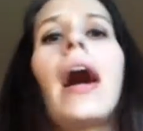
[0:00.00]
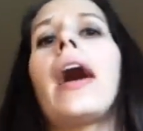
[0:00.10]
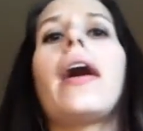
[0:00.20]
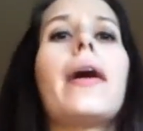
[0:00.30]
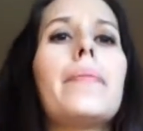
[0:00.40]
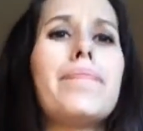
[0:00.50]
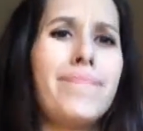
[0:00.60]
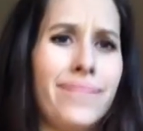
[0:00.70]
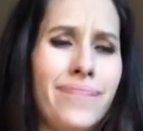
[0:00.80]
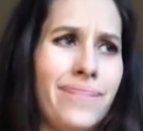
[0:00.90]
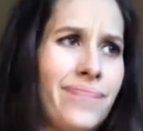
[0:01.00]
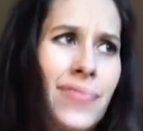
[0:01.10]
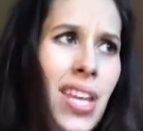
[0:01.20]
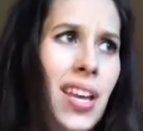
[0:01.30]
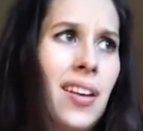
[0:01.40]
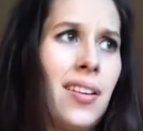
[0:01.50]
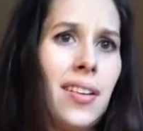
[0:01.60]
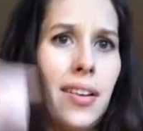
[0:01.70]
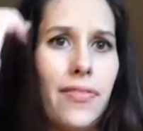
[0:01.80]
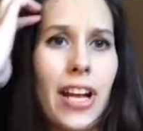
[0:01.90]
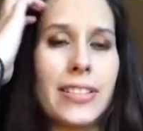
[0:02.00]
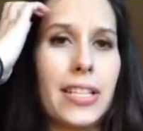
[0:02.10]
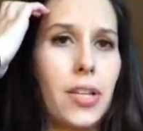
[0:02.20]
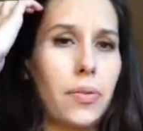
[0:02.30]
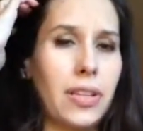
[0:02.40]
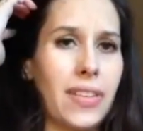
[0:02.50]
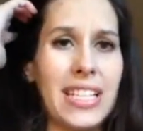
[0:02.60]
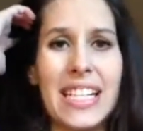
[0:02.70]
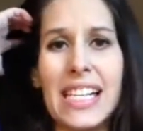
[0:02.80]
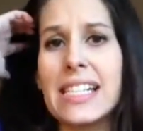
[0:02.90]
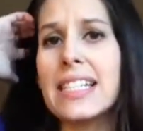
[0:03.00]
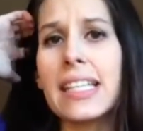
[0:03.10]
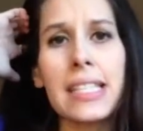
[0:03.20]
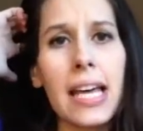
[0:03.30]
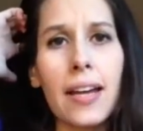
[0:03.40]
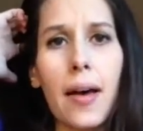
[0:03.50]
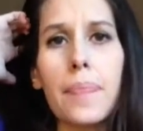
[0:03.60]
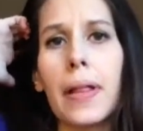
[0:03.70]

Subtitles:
In fact, I don't even need to set up.